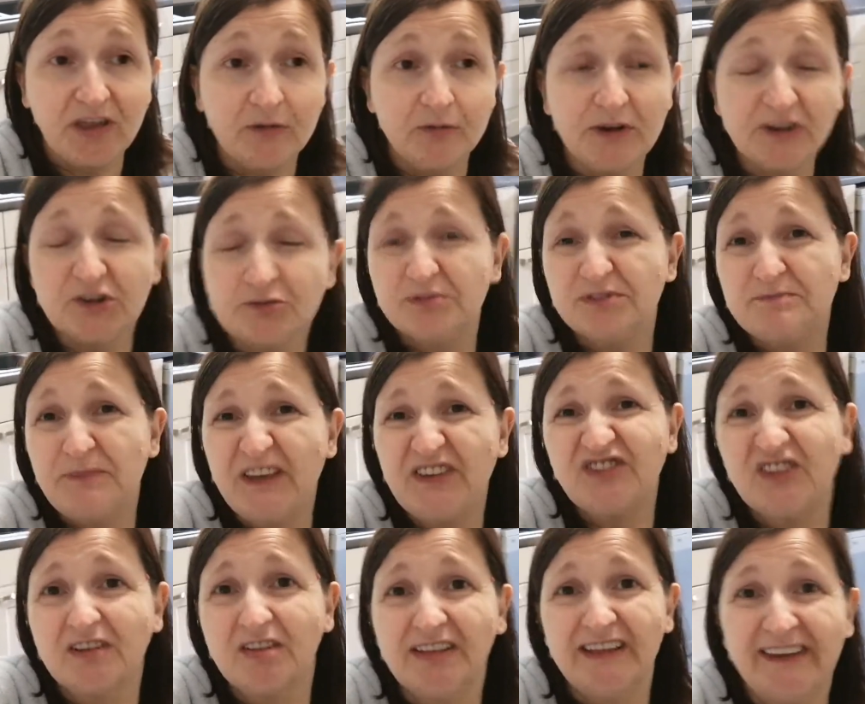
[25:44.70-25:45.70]
which was
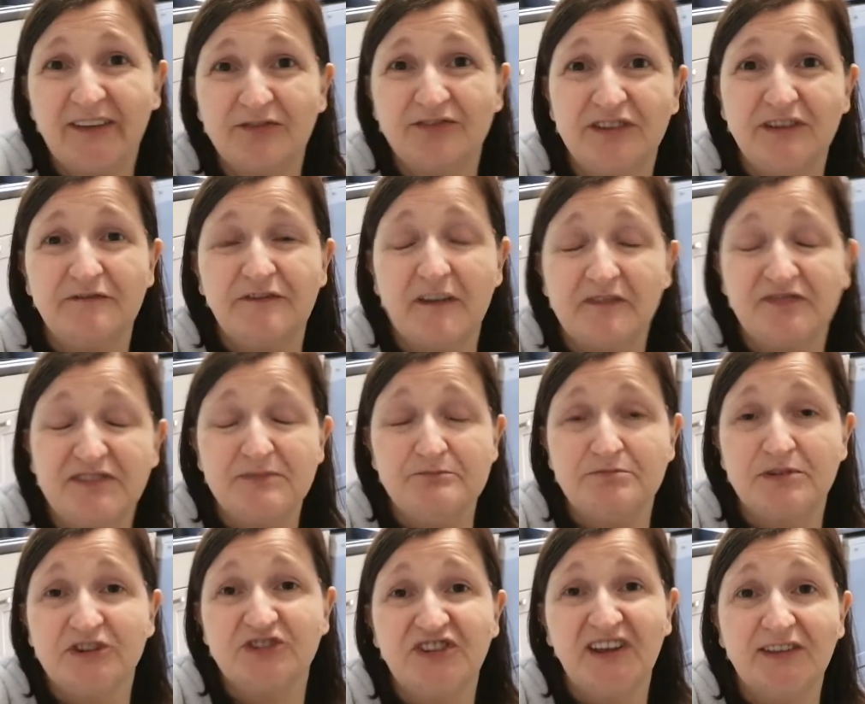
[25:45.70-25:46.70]
basically giving you
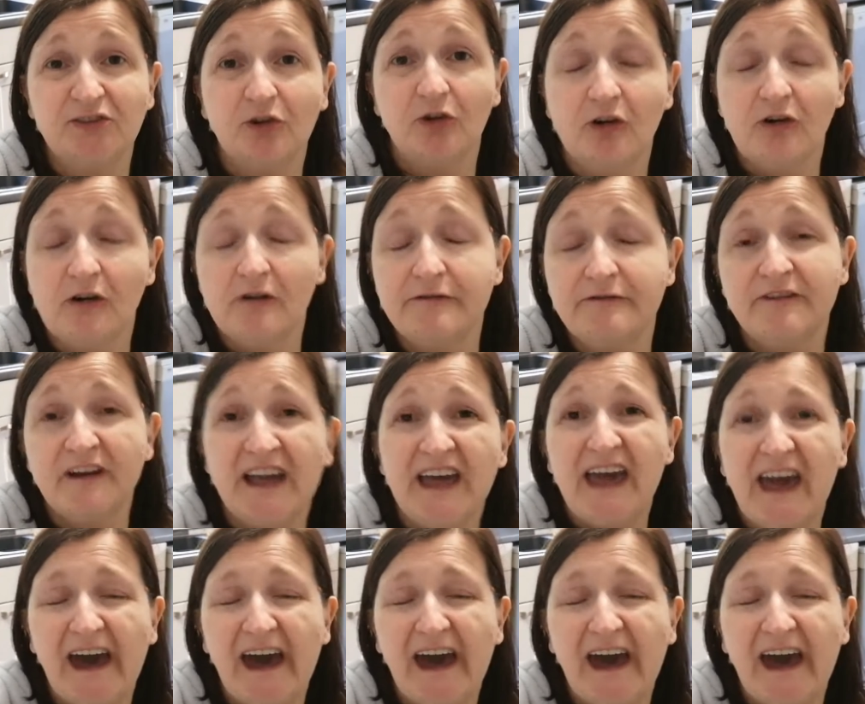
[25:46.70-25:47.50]
15% off